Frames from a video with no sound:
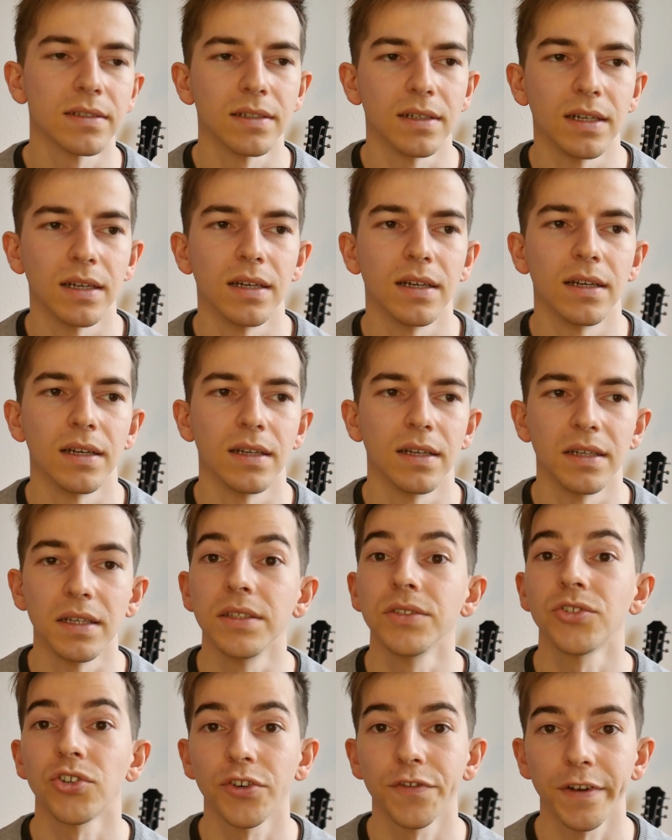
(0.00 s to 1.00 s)

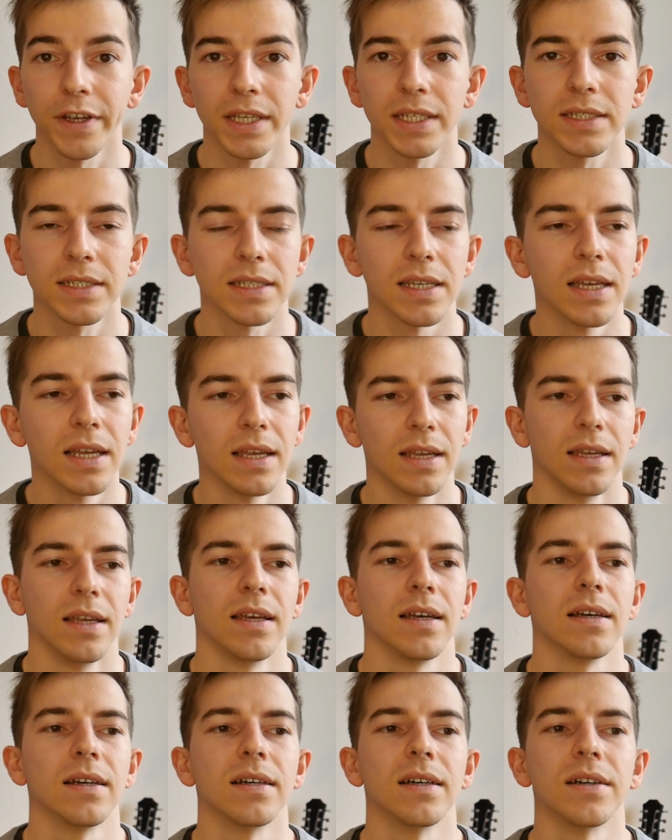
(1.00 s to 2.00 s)
interface,
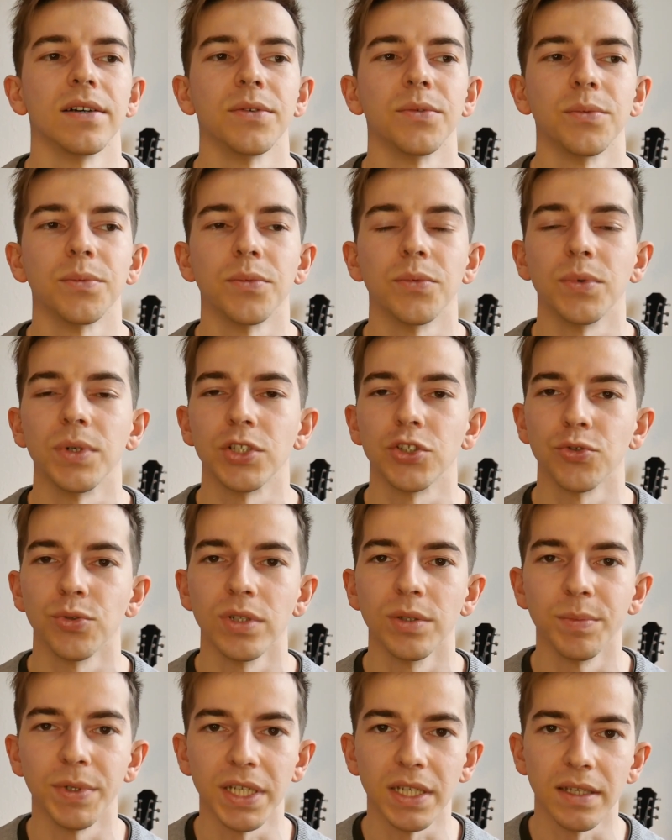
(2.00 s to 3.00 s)
which
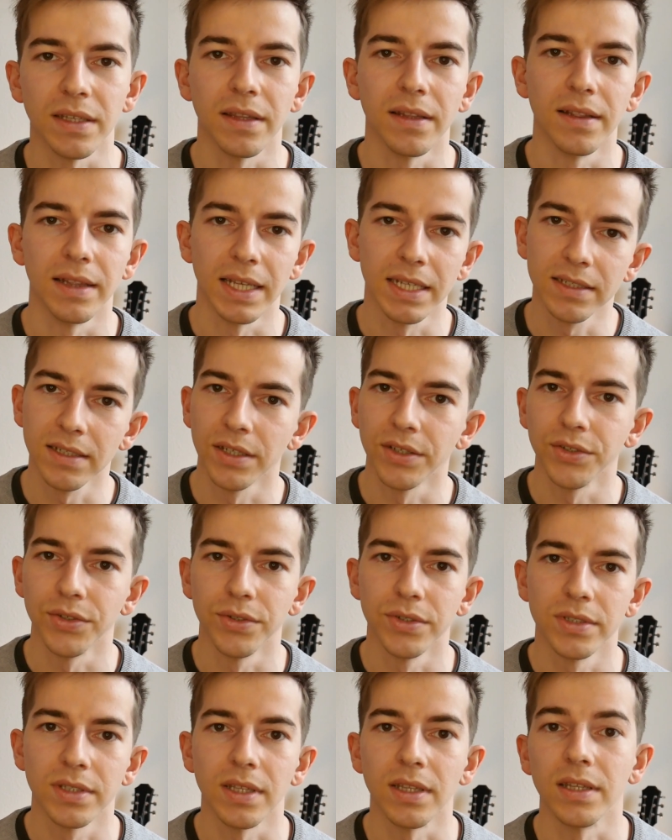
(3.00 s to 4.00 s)
will be later
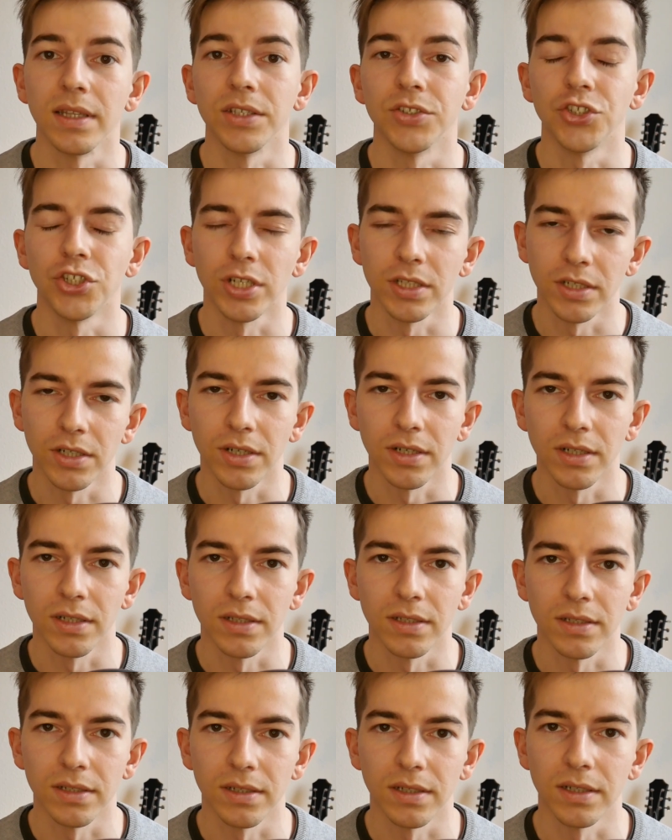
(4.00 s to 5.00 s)
used in the
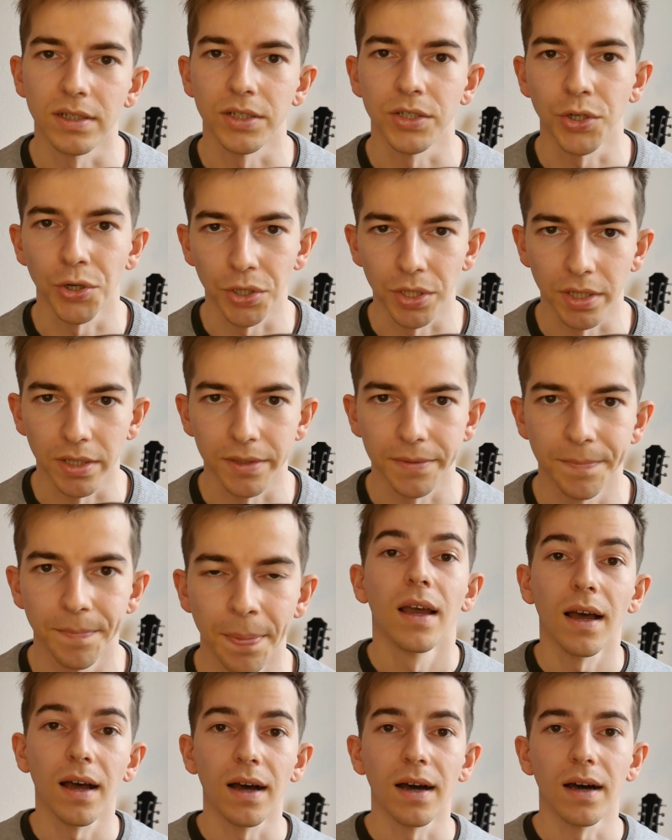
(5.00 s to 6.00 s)
general kernel.
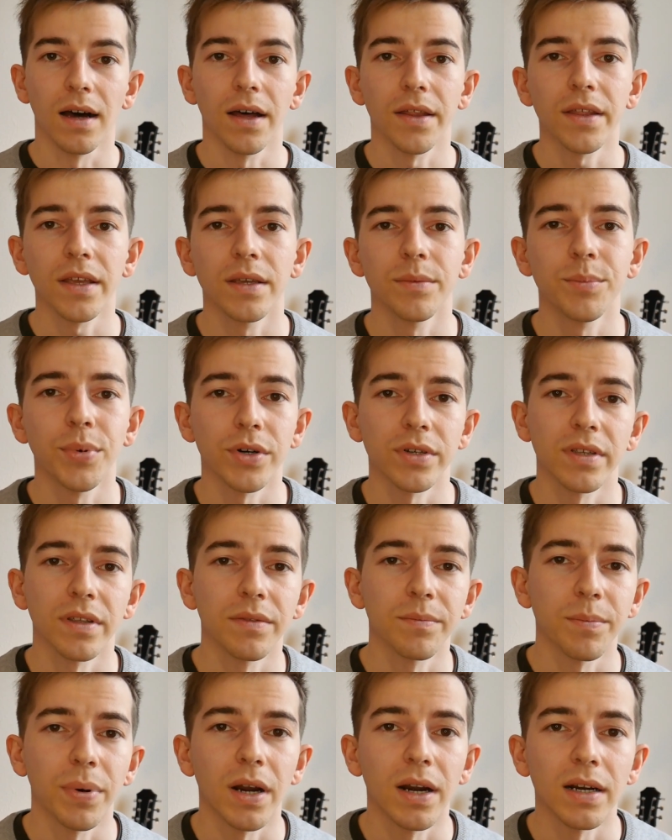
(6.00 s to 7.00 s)
Other
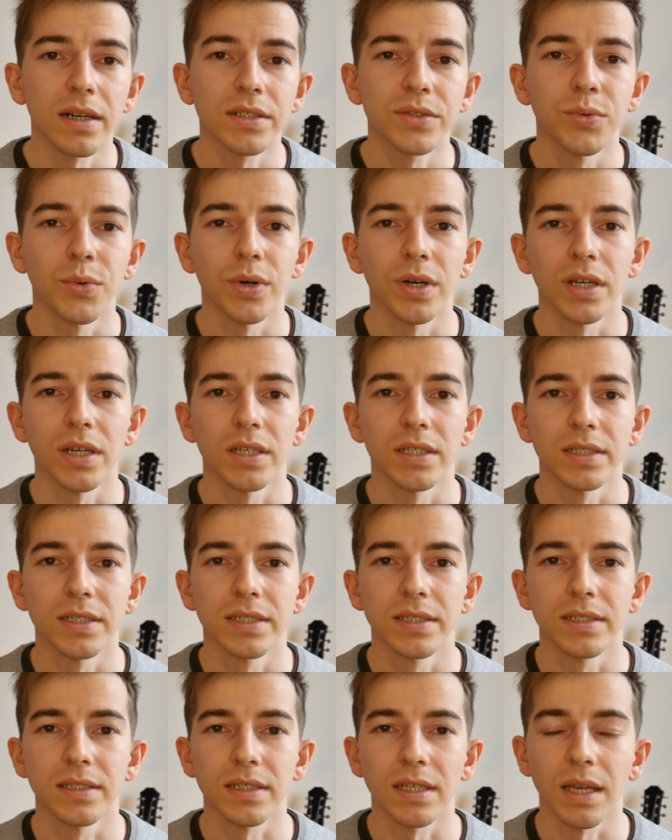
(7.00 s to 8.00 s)
important part
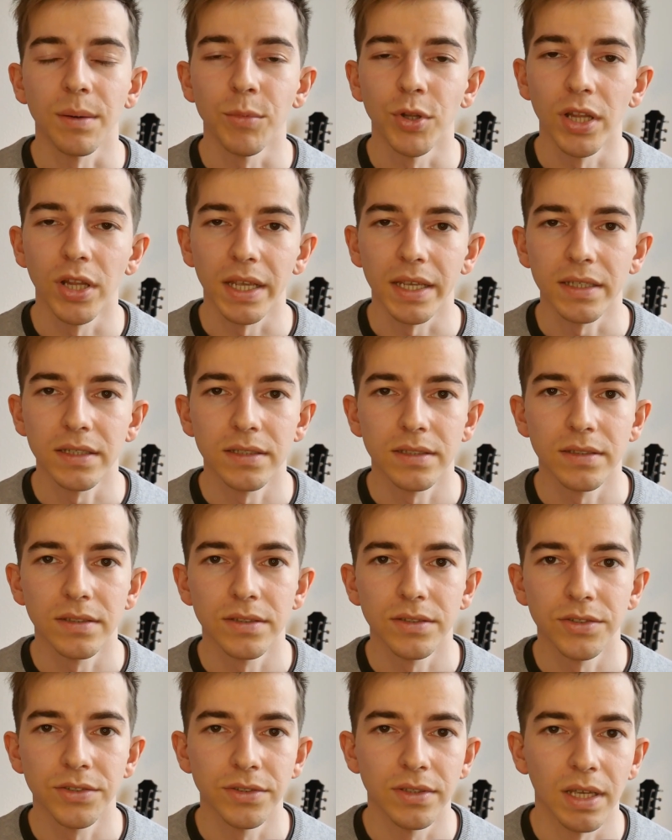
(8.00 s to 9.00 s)
was
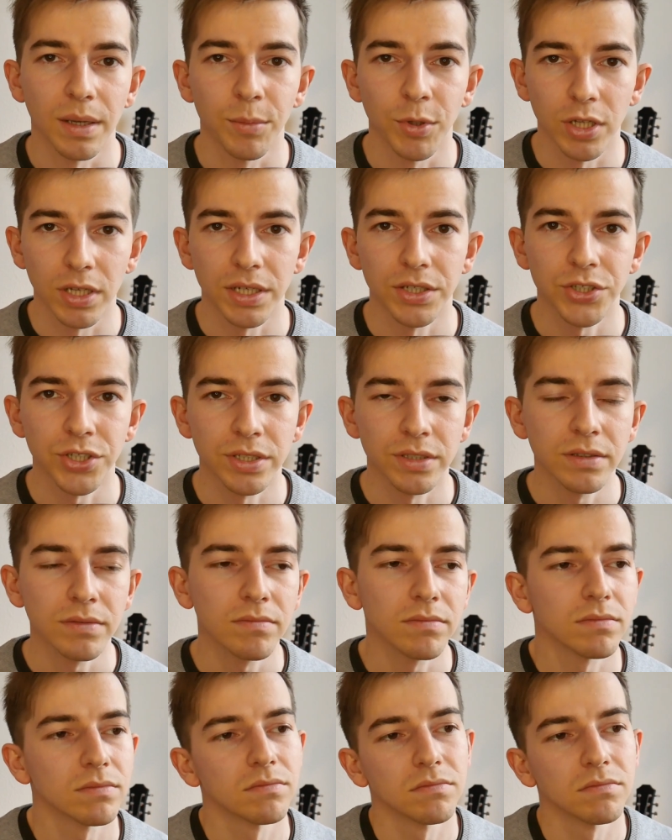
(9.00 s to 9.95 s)
emulation.